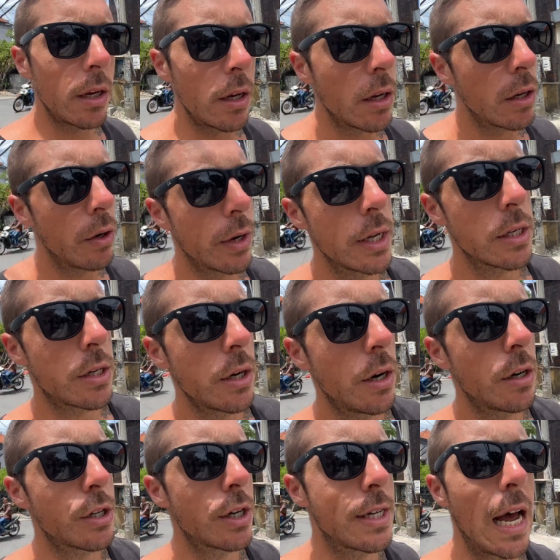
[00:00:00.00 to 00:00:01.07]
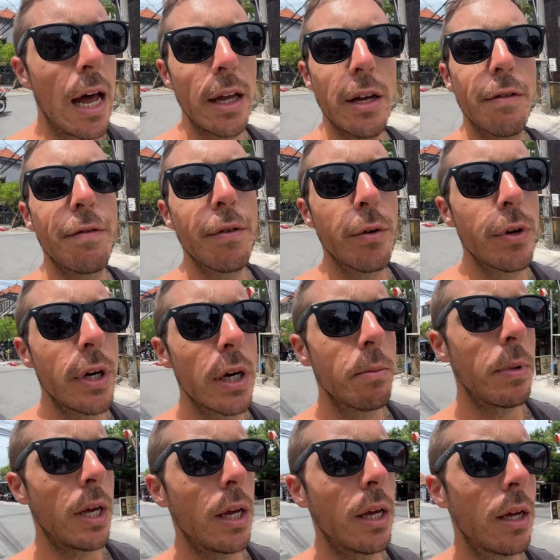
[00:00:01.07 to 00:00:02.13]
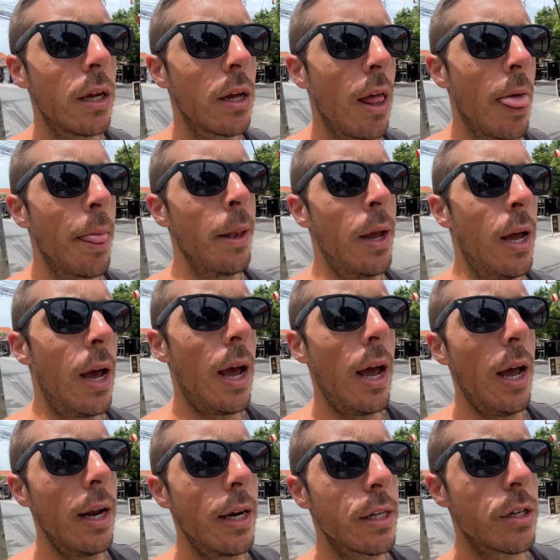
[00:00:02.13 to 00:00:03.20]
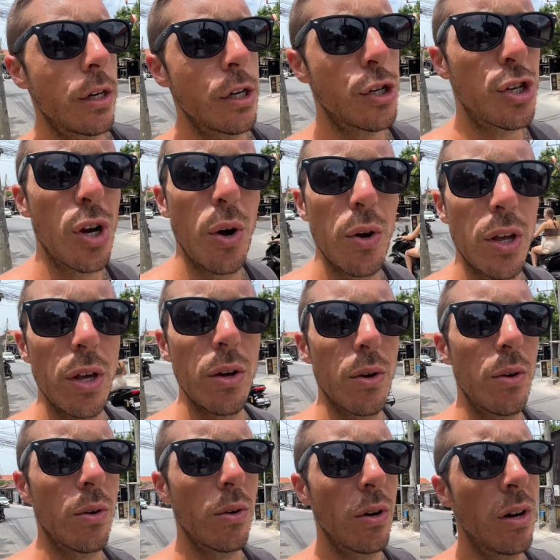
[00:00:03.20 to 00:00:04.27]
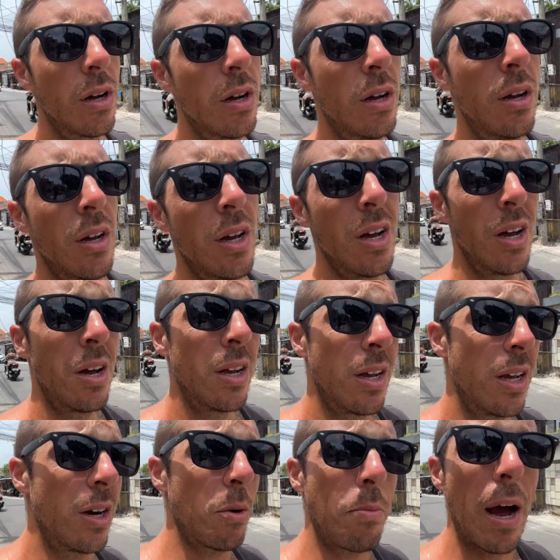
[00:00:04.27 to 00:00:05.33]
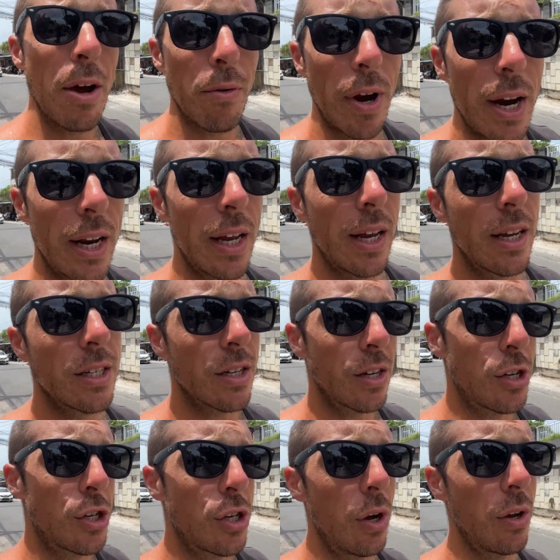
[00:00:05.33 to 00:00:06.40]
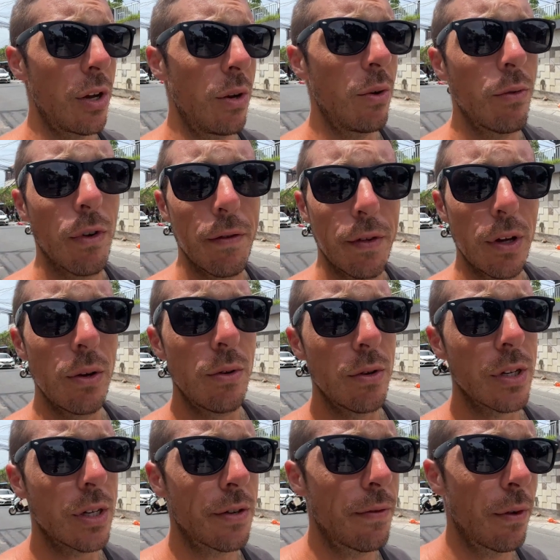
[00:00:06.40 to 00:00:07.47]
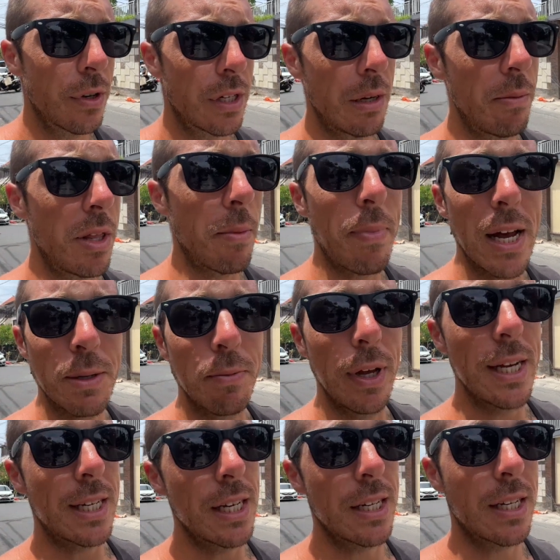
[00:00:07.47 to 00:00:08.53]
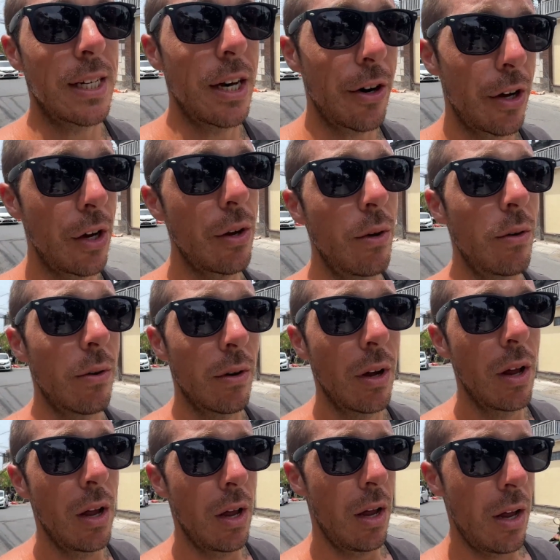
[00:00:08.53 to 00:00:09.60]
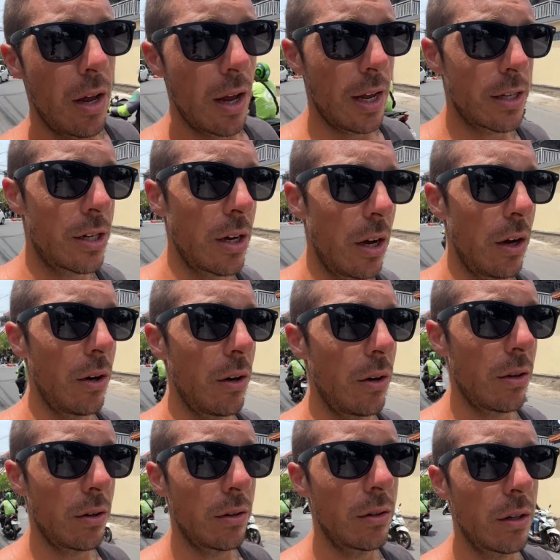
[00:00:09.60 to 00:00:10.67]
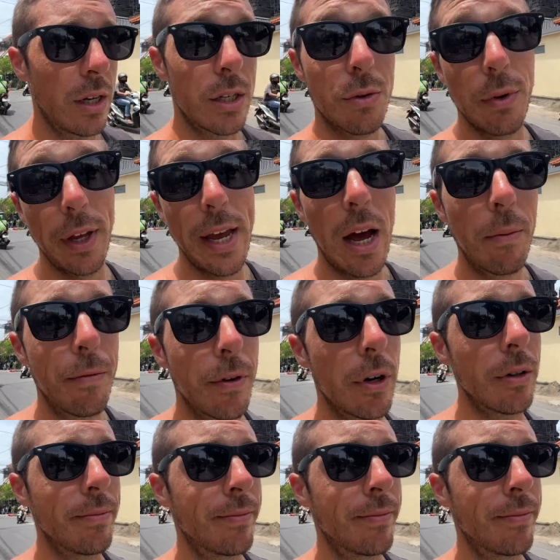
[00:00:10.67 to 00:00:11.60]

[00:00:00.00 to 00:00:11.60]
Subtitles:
You can search Italian food near me, and it's going to show you, by rating, it's going to show you reviews for some of the best places near you. And so it's really helpful.